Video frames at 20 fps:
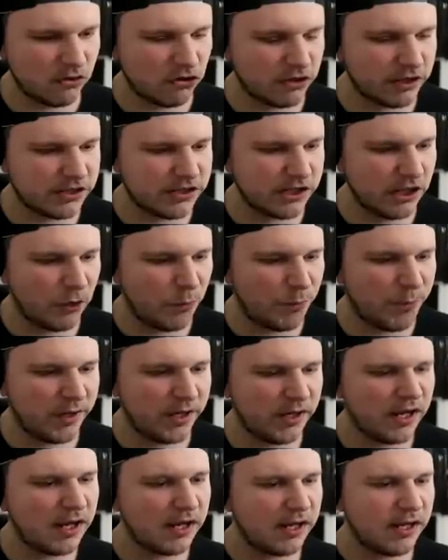door's
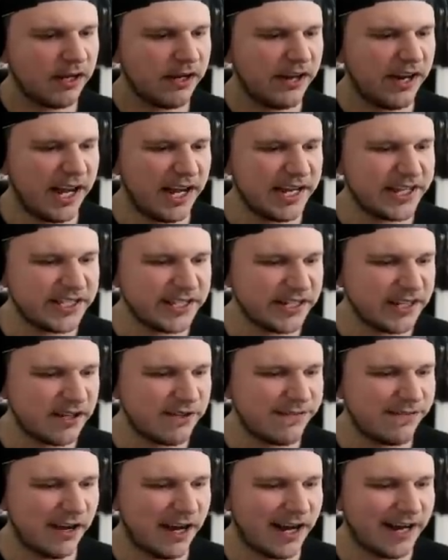open, nice and
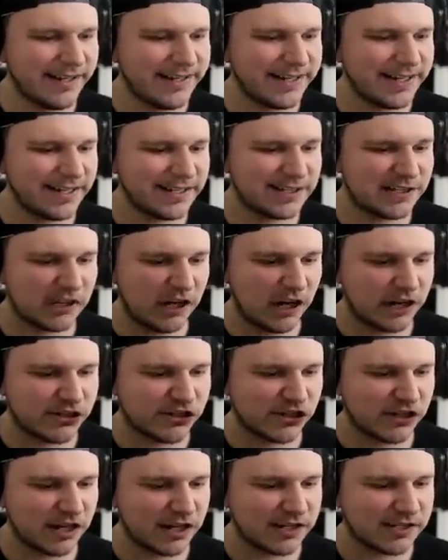inviting.
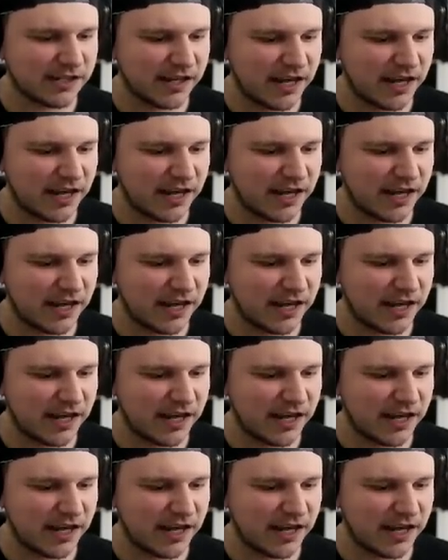Such a nice